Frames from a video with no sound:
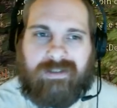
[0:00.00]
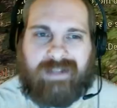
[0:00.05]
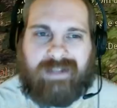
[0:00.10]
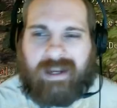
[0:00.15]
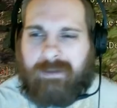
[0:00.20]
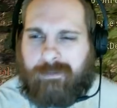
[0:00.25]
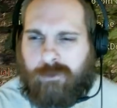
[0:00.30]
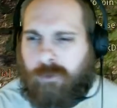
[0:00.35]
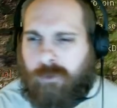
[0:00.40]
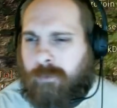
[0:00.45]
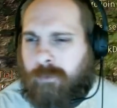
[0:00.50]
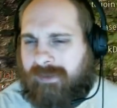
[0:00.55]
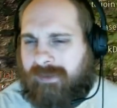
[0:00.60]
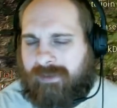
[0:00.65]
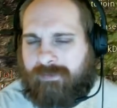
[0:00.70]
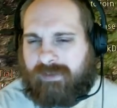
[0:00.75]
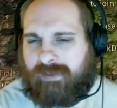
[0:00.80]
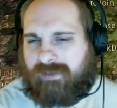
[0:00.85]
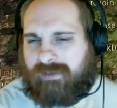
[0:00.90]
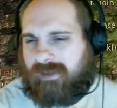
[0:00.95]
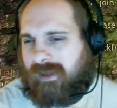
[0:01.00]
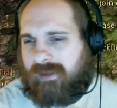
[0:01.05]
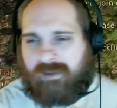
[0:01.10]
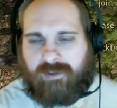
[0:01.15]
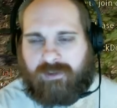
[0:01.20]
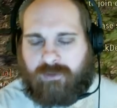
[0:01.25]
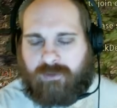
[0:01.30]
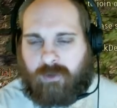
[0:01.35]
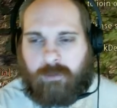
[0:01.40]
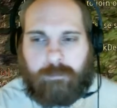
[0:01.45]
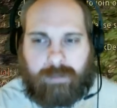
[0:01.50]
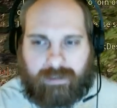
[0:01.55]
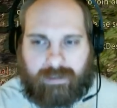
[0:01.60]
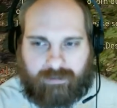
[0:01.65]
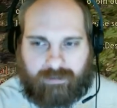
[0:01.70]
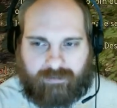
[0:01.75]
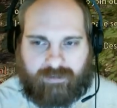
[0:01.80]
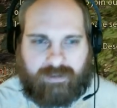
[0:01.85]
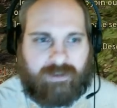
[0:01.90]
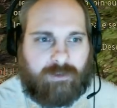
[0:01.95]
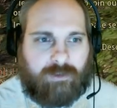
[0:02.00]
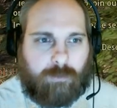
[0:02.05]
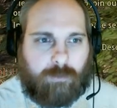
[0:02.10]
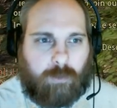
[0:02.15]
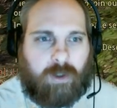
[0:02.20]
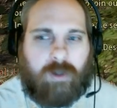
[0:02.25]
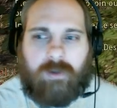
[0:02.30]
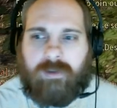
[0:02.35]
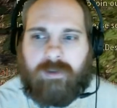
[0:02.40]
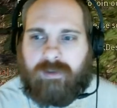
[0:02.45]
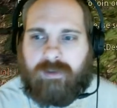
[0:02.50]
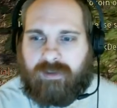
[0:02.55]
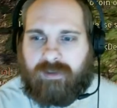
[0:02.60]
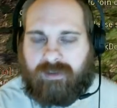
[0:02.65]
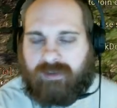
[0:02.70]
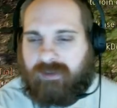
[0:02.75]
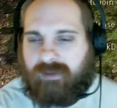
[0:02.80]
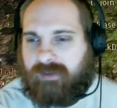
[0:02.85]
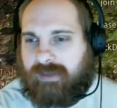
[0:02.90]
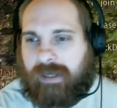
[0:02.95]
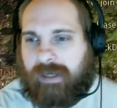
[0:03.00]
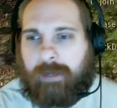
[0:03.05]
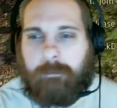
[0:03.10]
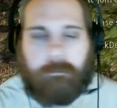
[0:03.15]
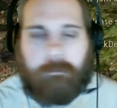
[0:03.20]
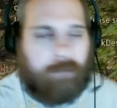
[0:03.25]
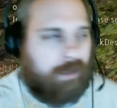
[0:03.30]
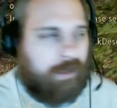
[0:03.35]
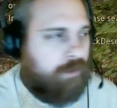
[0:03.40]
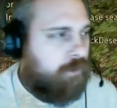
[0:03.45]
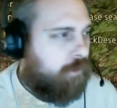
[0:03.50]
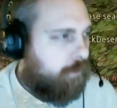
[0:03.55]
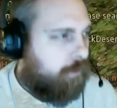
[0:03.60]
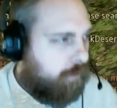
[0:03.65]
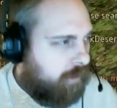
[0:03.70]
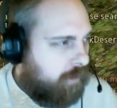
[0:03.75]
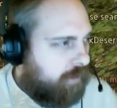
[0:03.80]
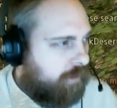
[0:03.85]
I do believe it's like this on PC as well, as is the same menu.